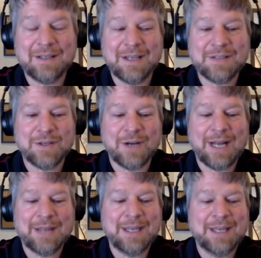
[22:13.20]
that's great.
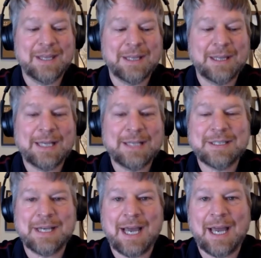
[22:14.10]
I think that the
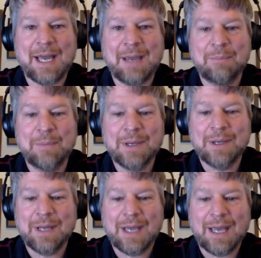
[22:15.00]
less time
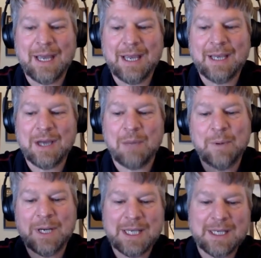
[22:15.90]
a
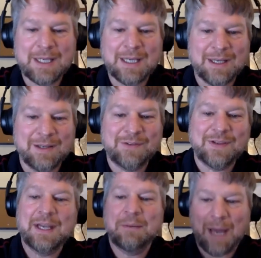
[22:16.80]
company is
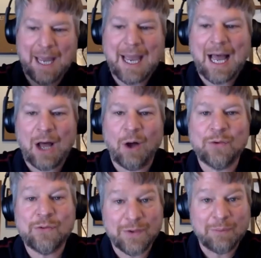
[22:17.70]
in my
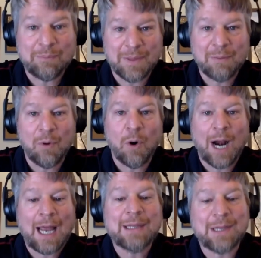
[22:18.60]
house, the more
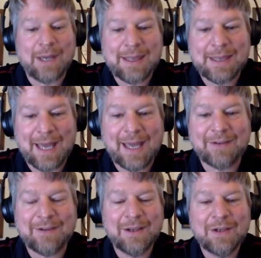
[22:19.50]
I like
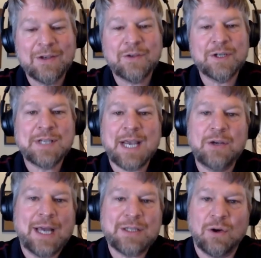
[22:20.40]
that. So you're saying
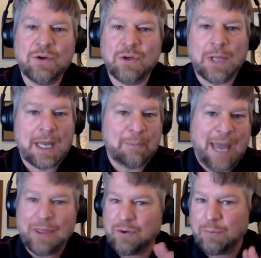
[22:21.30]
you guys don't do like
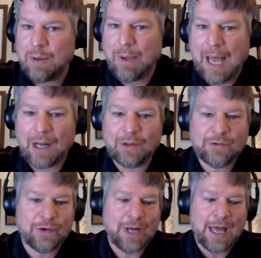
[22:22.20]
bathroom
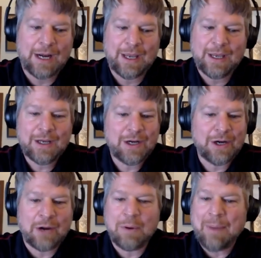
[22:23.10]
remodels. You're not a
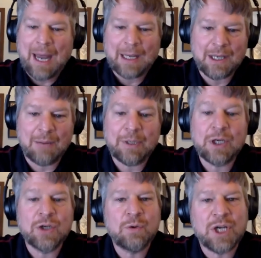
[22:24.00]
remodeling company.
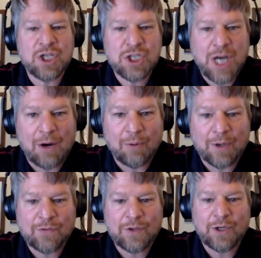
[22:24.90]
You're doing a
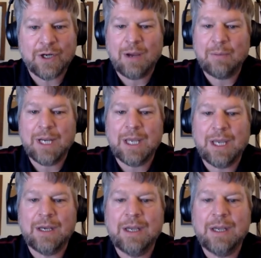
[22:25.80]
shower. So you're coming in,